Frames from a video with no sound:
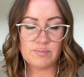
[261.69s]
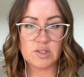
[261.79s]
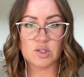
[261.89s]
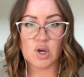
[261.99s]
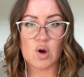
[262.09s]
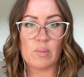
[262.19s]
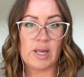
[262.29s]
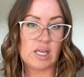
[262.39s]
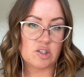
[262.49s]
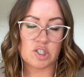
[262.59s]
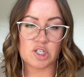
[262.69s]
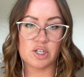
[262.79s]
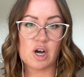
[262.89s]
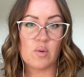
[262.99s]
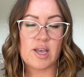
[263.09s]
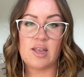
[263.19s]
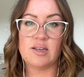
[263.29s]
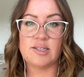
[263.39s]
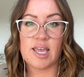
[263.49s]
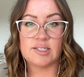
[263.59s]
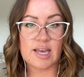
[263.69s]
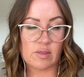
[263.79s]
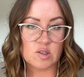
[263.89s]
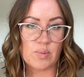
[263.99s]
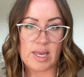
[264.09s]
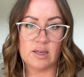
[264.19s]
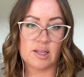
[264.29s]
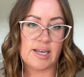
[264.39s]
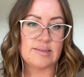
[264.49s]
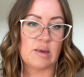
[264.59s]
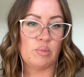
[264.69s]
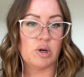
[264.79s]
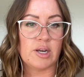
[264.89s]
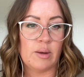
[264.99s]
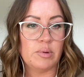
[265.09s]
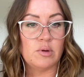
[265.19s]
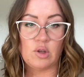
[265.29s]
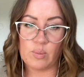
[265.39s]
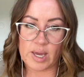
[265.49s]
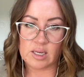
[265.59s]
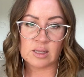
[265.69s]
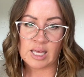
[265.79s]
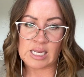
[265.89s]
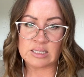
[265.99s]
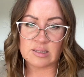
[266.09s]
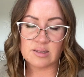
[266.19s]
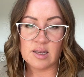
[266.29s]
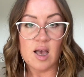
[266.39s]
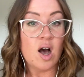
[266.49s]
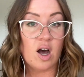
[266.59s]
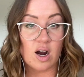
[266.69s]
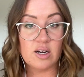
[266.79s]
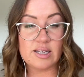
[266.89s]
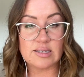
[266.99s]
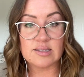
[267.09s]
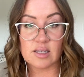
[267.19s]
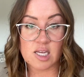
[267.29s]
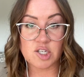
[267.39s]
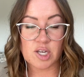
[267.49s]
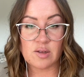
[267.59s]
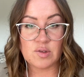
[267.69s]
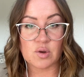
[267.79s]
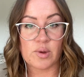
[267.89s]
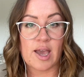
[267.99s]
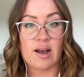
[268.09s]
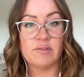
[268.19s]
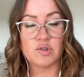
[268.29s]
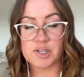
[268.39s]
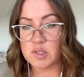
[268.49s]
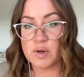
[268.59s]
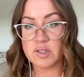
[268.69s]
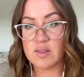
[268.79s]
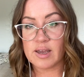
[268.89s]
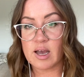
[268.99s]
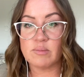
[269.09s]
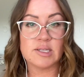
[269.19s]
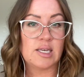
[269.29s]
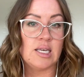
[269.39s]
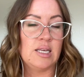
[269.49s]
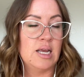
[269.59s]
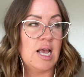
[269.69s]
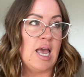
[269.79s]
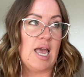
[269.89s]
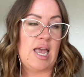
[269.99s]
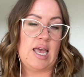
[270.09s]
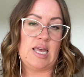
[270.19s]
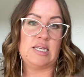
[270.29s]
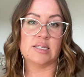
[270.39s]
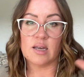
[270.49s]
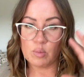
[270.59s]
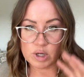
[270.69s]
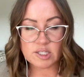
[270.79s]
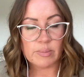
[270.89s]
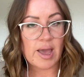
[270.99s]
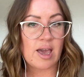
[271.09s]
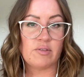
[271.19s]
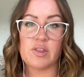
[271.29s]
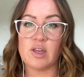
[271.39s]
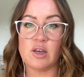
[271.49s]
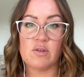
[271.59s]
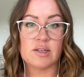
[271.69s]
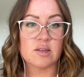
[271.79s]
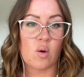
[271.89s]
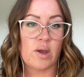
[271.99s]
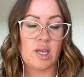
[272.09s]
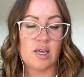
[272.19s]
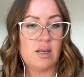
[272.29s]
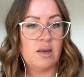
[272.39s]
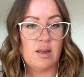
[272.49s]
So my electrician to go in and take down those pendant lights and put up new pendant lights. Art installation. So we have a tradesperson that comes in and puts up everything new that's going in.